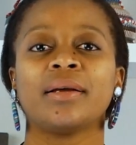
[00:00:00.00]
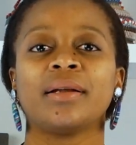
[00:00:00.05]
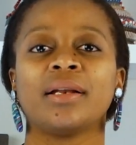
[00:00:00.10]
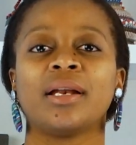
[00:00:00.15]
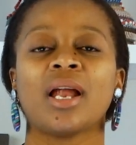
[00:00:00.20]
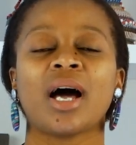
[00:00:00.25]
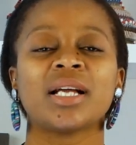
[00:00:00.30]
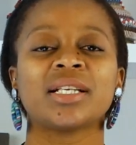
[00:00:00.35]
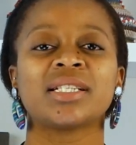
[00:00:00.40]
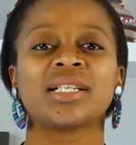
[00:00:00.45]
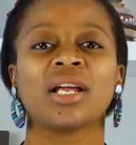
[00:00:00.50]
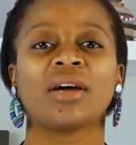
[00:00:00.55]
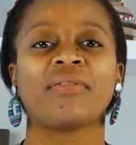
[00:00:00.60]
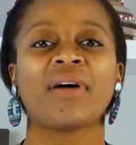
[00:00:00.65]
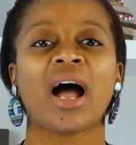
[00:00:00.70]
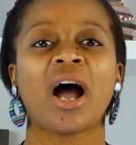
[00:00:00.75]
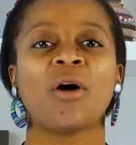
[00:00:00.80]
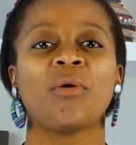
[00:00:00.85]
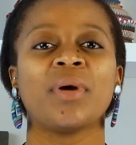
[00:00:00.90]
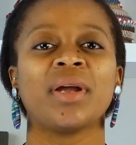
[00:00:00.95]
largely of
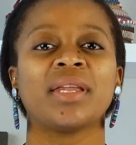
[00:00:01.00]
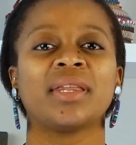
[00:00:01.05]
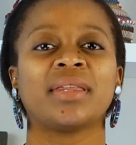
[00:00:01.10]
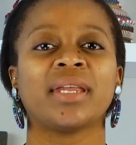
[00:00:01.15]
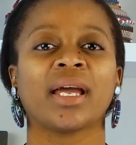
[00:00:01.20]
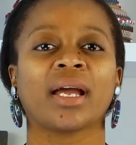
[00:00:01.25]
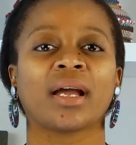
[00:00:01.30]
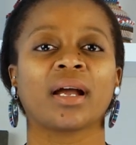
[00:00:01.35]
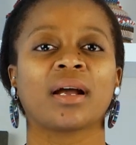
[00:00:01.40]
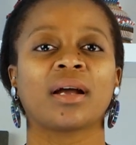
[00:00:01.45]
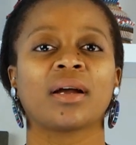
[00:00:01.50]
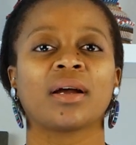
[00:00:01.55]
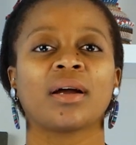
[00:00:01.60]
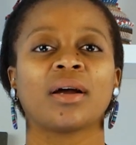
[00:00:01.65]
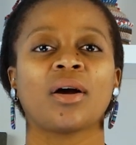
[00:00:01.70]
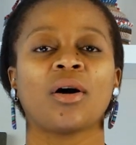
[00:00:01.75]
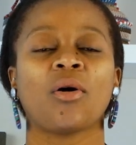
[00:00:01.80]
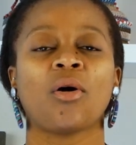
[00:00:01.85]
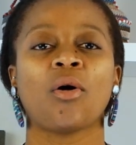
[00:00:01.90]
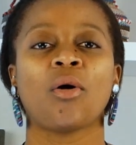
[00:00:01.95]
how we think
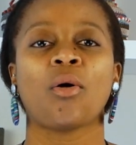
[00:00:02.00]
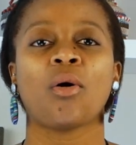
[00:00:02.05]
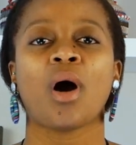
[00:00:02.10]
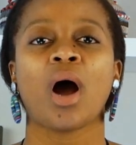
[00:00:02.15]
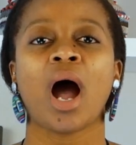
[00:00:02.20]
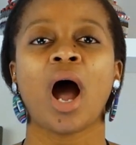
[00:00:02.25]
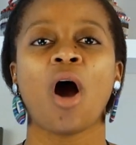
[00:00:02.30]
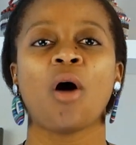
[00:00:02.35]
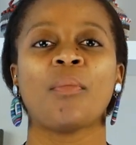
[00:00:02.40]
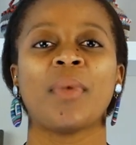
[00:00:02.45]
or how